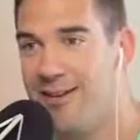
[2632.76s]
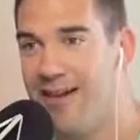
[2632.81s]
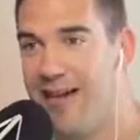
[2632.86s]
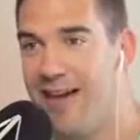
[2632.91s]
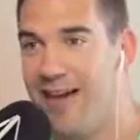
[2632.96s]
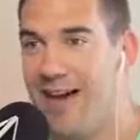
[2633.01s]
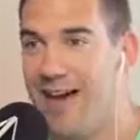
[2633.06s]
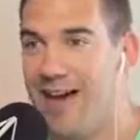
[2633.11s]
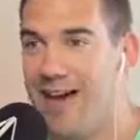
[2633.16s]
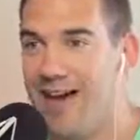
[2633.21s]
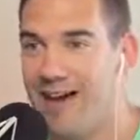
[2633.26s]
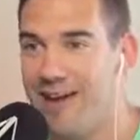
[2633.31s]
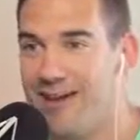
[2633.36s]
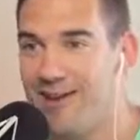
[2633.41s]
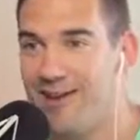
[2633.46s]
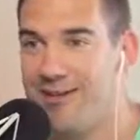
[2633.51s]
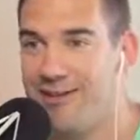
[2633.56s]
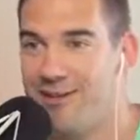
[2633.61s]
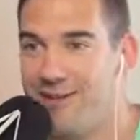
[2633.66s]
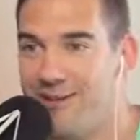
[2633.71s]

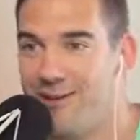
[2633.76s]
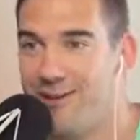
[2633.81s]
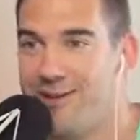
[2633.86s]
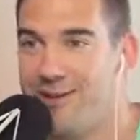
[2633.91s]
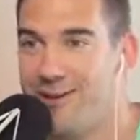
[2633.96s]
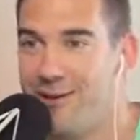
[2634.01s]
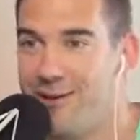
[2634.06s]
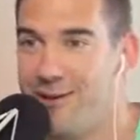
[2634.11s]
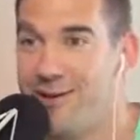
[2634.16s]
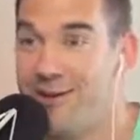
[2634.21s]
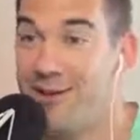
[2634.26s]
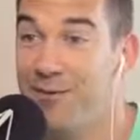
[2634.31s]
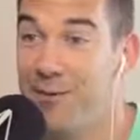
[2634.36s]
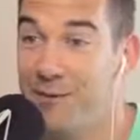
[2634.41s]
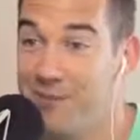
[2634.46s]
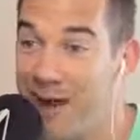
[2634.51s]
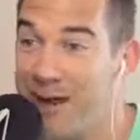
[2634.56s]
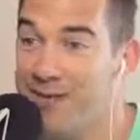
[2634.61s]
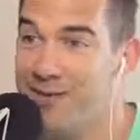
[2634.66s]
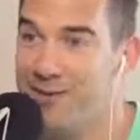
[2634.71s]
And you get to leave a
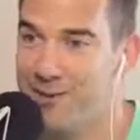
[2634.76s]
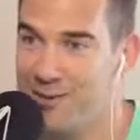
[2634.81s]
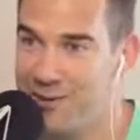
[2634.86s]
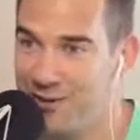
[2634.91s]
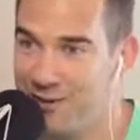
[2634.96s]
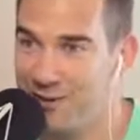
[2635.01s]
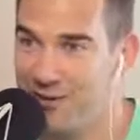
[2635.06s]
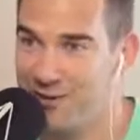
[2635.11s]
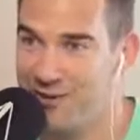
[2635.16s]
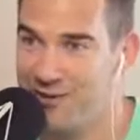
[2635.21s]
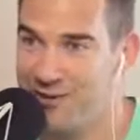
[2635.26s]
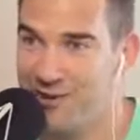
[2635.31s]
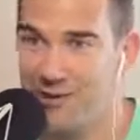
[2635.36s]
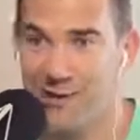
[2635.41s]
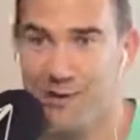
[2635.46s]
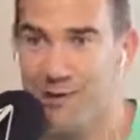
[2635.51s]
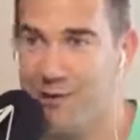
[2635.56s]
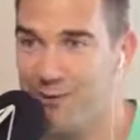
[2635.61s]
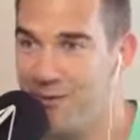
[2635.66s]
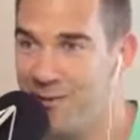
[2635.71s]
message to
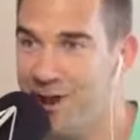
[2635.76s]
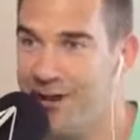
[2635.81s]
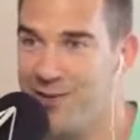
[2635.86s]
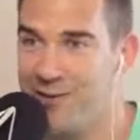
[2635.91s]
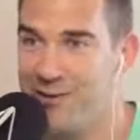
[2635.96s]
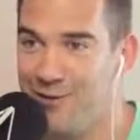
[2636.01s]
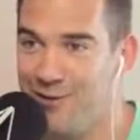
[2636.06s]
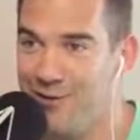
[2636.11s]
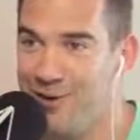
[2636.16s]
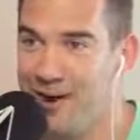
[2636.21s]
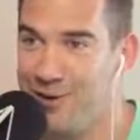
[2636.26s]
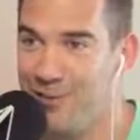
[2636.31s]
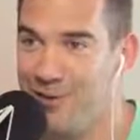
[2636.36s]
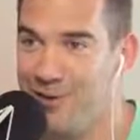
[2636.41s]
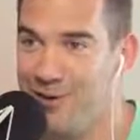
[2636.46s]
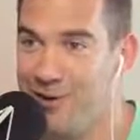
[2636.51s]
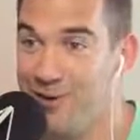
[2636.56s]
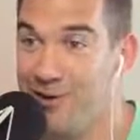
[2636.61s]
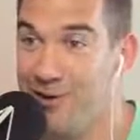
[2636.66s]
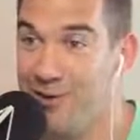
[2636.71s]
your friends, your
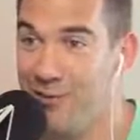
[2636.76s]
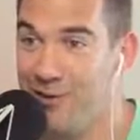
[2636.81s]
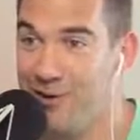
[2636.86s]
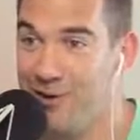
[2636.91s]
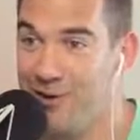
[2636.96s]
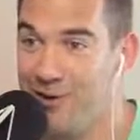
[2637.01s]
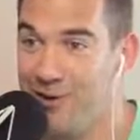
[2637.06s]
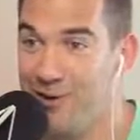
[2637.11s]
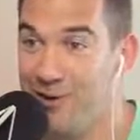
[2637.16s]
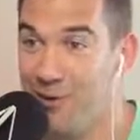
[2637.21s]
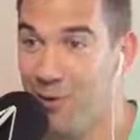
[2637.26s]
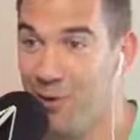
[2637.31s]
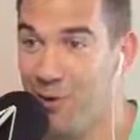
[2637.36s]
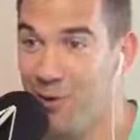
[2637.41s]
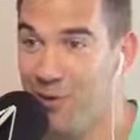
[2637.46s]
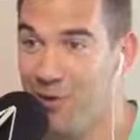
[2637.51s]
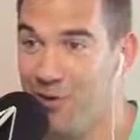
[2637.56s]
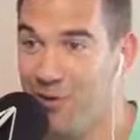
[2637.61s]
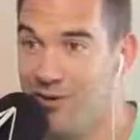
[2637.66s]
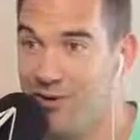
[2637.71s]
family, your loved ones, the
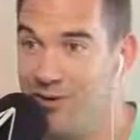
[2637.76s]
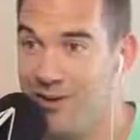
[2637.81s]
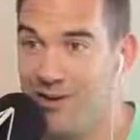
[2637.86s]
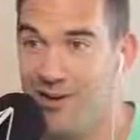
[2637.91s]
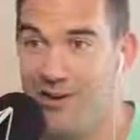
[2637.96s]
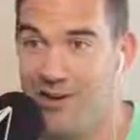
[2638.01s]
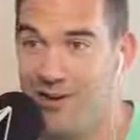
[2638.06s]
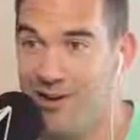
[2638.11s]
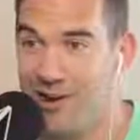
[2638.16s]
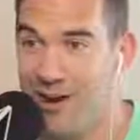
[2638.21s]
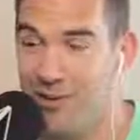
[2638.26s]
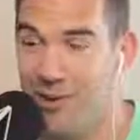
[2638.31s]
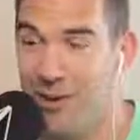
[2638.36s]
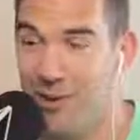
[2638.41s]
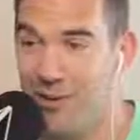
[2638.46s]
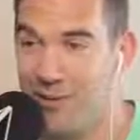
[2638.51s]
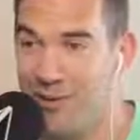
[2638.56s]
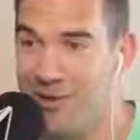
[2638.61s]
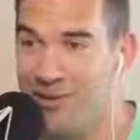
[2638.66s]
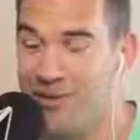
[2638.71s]
world
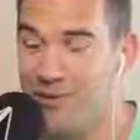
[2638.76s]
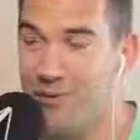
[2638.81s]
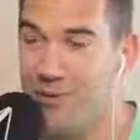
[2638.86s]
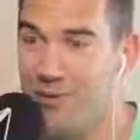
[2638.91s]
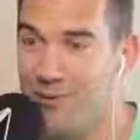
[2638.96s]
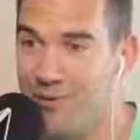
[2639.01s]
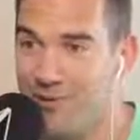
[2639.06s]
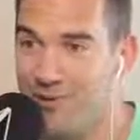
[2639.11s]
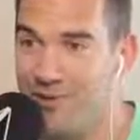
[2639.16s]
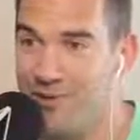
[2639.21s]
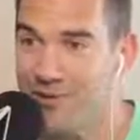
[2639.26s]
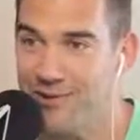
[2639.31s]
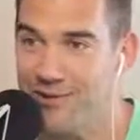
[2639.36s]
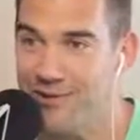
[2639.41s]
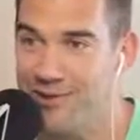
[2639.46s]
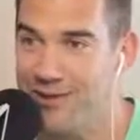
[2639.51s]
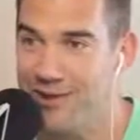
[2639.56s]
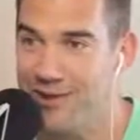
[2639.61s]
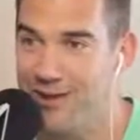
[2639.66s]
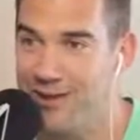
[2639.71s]
about 3 truths.
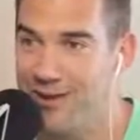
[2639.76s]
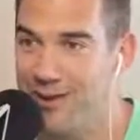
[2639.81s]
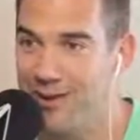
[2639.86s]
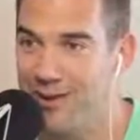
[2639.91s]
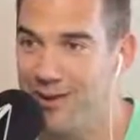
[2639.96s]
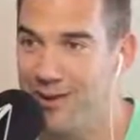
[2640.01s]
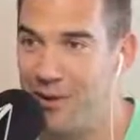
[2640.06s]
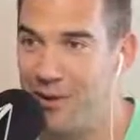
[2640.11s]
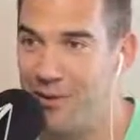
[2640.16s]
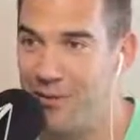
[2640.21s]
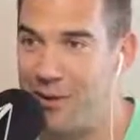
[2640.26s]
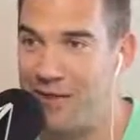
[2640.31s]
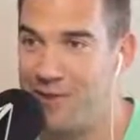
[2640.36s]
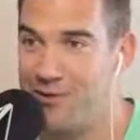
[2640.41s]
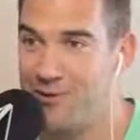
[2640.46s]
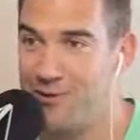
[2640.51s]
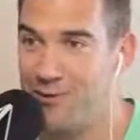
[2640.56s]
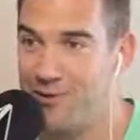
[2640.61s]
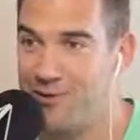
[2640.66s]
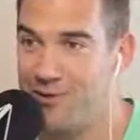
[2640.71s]
And the 3
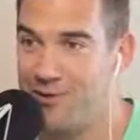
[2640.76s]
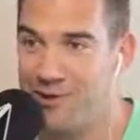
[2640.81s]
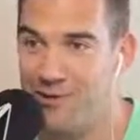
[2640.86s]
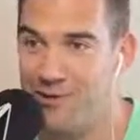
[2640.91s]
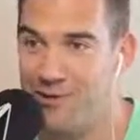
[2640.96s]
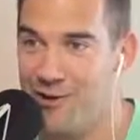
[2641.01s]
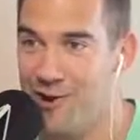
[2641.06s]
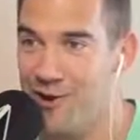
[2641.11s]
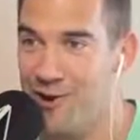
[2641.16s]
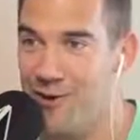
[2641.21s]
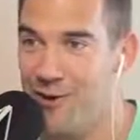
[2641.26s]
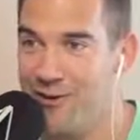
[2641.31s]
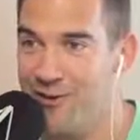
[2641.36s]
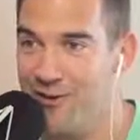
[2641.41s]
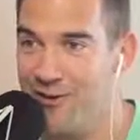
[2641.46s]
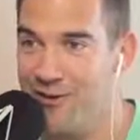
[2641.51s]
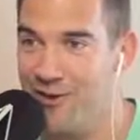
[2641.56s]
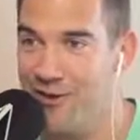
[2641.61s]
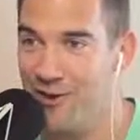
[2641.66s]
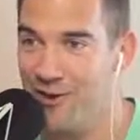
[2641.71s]
truths that you know
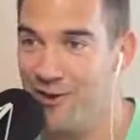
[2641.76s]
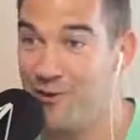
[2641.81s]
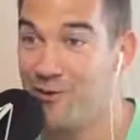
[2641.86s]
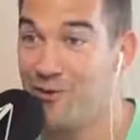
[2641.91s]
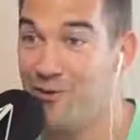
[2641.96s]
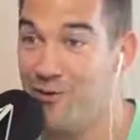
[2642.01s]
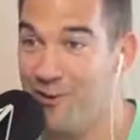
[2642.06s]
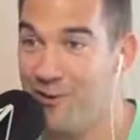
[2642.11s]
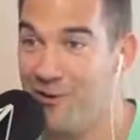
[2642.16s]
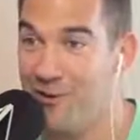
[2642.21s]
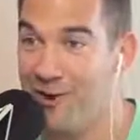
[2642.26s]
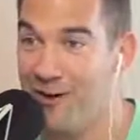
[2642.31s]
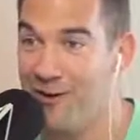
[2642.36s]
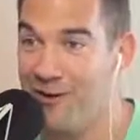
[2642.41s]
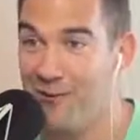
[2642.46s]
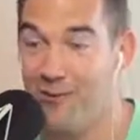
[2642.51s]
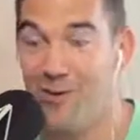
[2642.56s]
are true about